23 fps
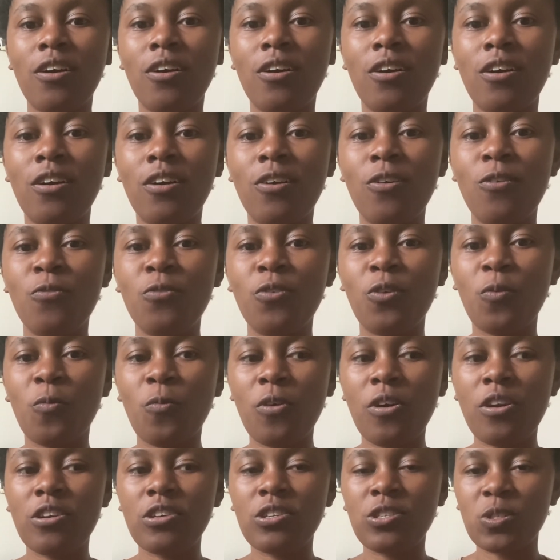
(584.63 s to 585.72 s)
oh, your
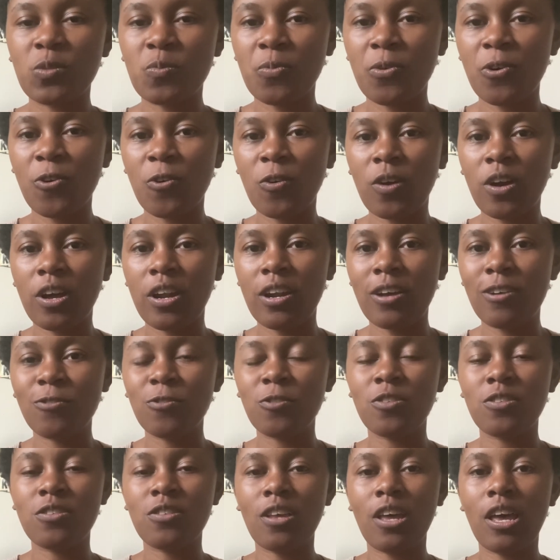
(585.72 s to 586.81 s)
water just broke. I was
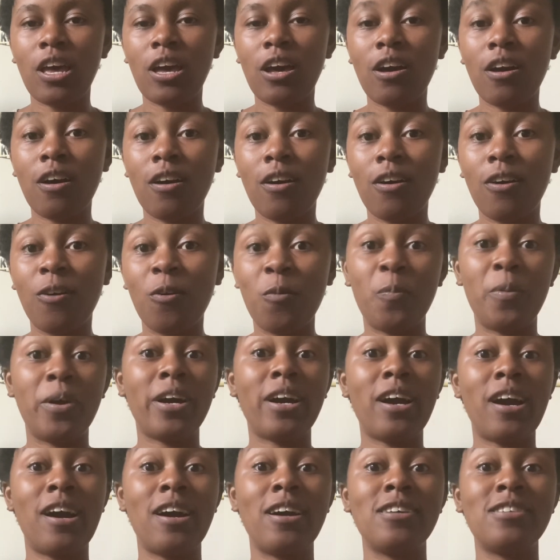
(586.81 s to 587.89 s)
just like, oh my
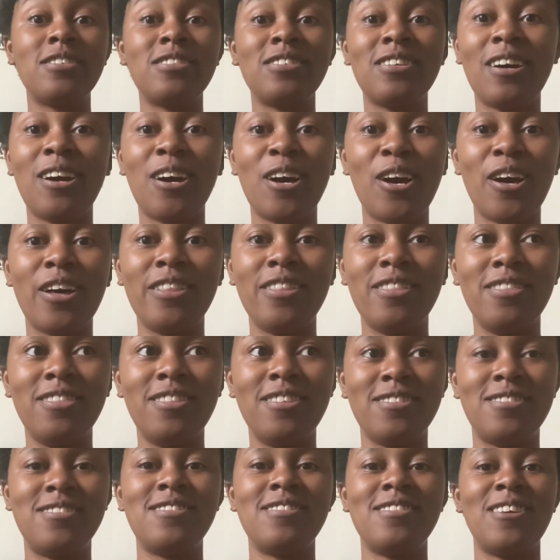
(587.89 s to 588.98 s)
gosh,
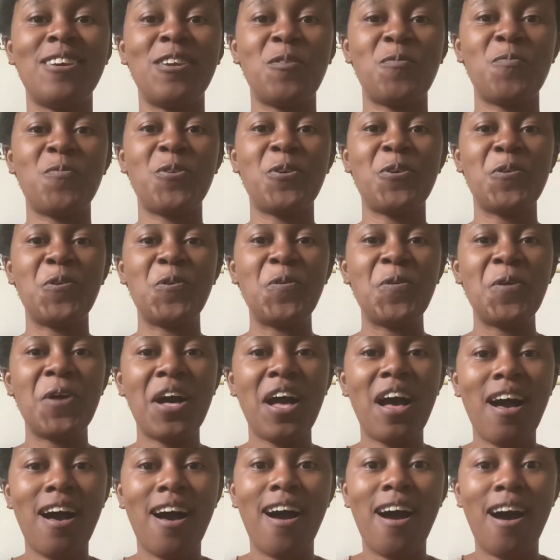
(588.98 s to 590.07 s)
this is getting real.
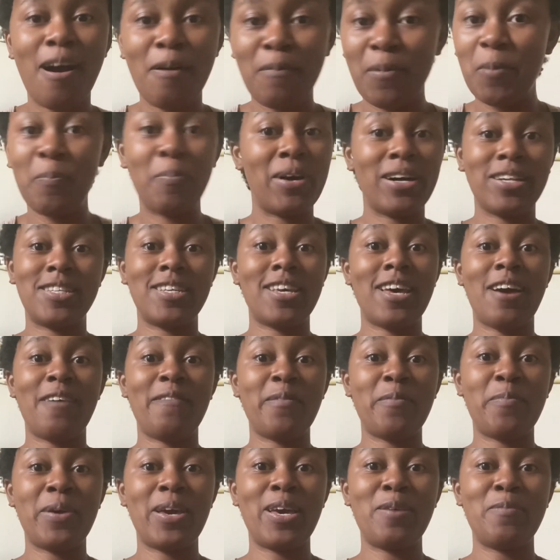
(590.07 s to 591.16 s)
I'm about to have a
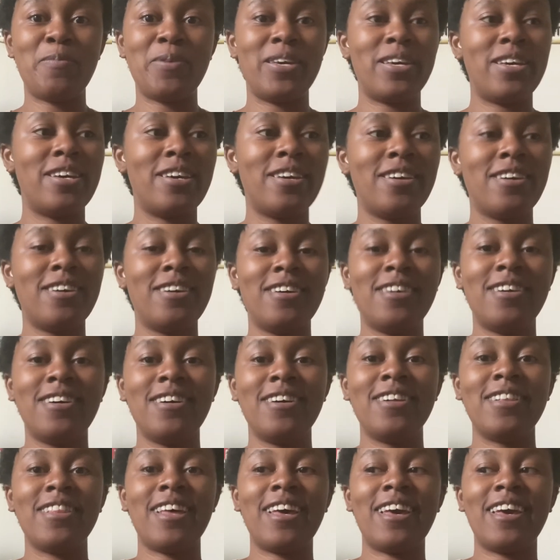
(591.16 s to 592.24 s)
baby.
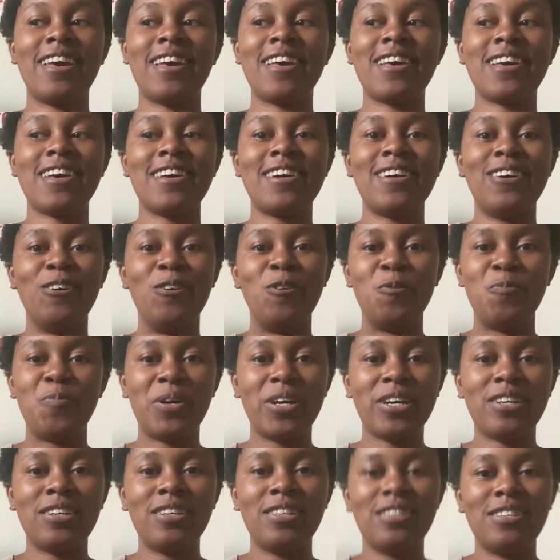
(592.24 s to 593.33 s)
Like, oh my
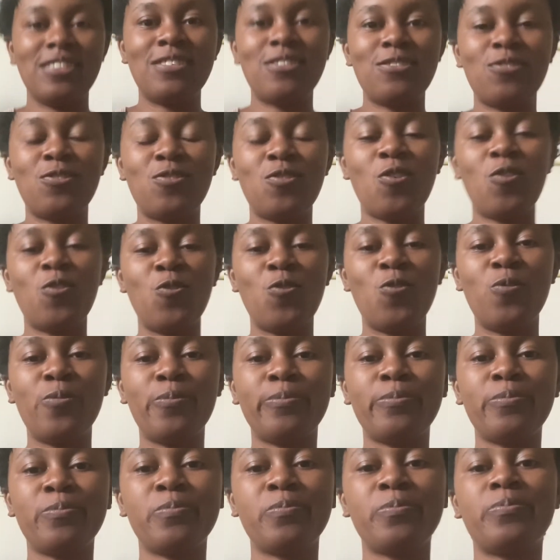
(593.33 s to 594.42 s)
goodness. So
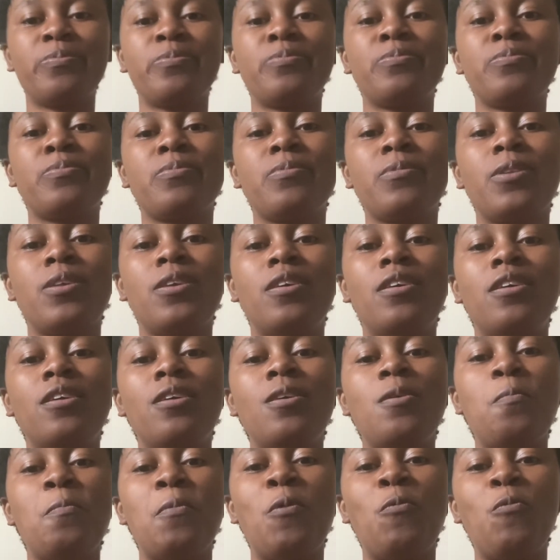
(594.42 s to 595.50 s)

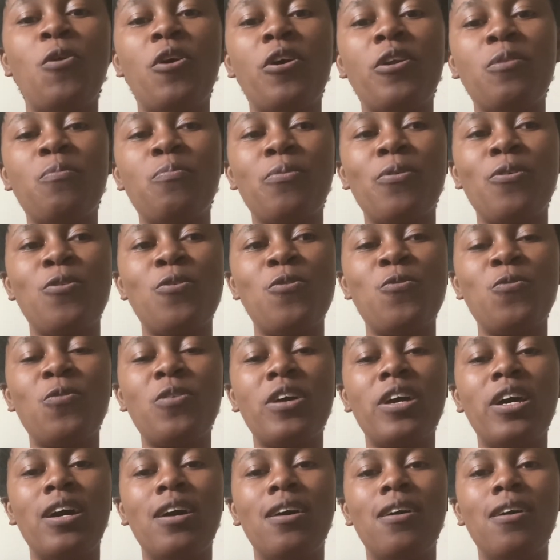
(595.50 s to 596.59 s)
my water broke.
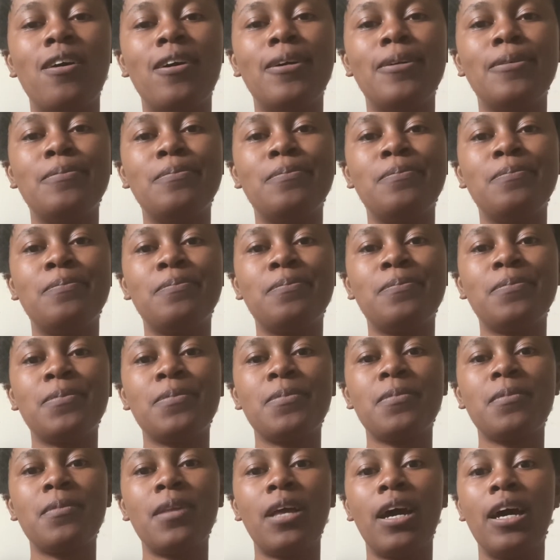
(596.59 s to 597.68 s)

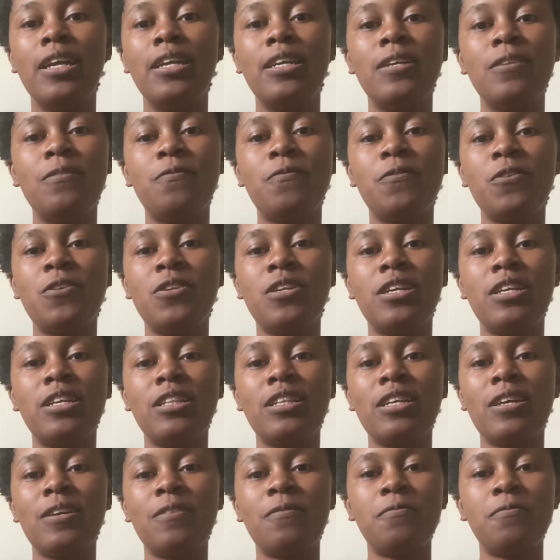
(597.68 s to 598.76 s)
I didn't feel anything